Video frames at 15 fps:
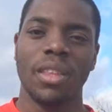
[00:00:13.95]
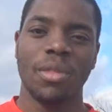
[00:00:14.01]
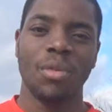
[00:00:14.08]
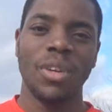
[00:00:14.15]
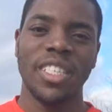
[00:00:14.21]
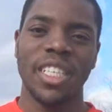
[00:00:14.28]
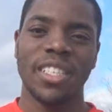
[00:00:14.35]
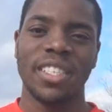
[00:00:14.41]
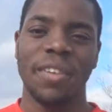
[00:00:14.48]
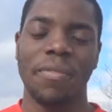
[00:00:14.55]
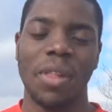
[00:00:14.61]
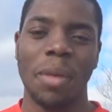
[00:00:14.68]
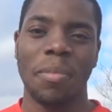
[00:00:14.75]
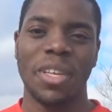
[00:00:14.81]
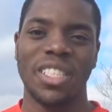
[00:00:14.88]
The 360
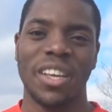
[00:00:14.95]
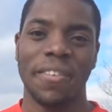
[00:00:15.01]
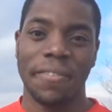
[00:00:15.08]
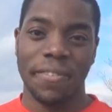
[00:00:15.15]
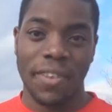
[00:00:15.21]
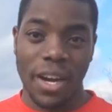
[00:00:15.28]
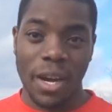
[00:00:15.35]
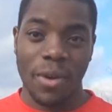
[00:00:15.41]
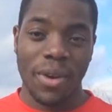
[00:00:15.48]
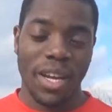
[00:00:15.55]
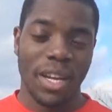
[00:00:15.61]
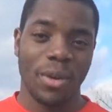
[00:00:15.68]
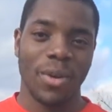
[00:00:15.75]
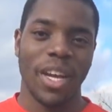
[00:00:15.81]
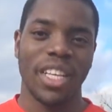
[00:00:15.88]
flip is a
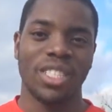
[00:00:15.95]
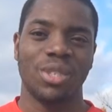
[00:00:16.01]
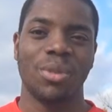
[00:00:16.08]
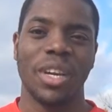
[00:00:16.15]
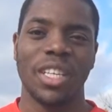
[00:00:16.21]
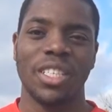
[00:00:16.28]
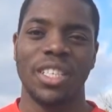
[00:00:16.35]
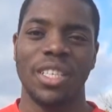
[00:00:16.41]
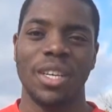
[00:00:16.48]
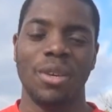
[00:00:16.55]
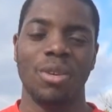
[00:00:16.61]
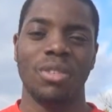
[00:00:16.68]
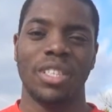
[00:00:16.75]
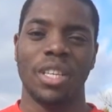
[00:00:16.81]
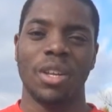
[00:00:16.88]
very great trick to
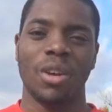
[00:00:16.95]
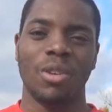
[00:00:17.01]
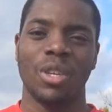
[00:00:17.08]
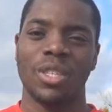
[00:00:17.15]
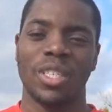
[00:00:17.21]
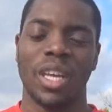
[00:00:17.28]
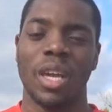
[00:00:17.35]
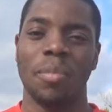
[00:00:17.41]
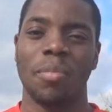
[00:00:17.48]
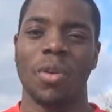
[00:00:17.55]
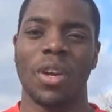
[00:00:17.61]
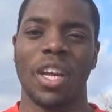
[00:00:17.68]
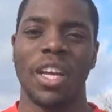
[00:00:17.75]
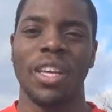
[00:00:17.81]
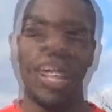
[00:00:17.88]
use in all your
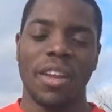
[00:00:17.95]
skateboarding.